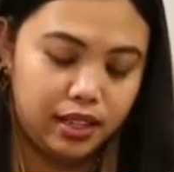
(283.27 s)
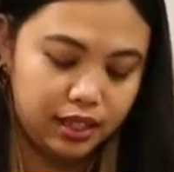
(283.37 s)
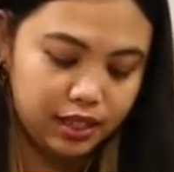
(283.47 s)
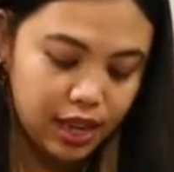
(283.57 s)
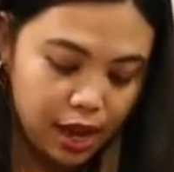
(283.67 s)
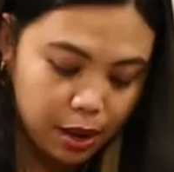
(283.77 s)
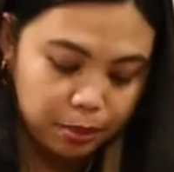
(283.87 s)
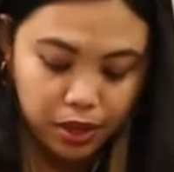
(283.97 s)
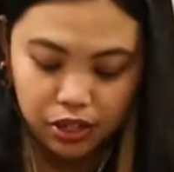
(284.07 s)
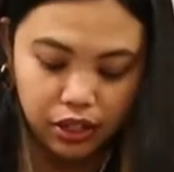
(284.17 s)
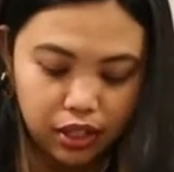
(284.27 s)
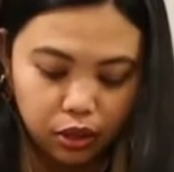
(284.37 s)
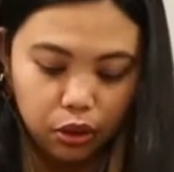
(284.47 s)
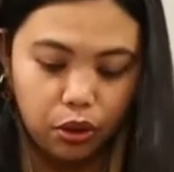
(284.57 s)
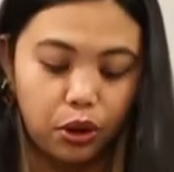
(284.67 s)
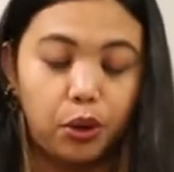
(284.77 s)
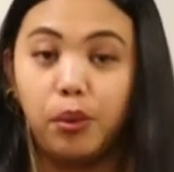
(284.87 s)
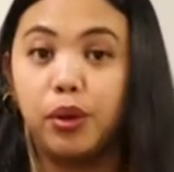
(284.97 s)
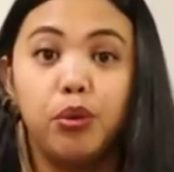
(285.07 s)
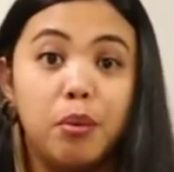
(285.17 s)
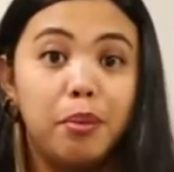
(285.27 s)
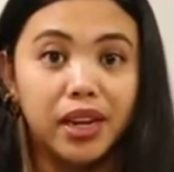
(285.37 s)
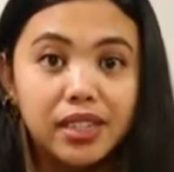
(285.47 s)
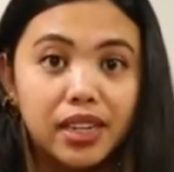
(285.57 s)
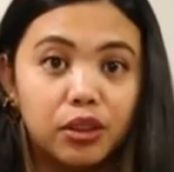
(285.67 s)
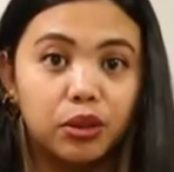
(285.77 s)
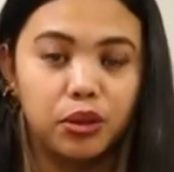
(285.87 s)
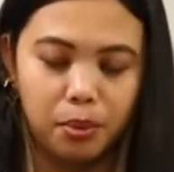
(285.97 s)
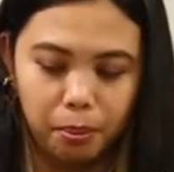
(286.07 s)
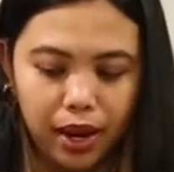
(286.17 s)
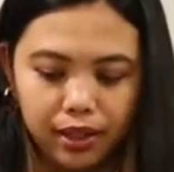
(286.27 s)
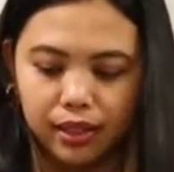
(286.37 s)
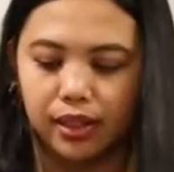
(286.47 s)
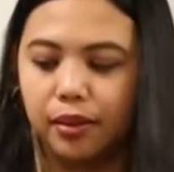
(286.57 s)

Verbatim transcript: sa project na to or when we mix it to the paint.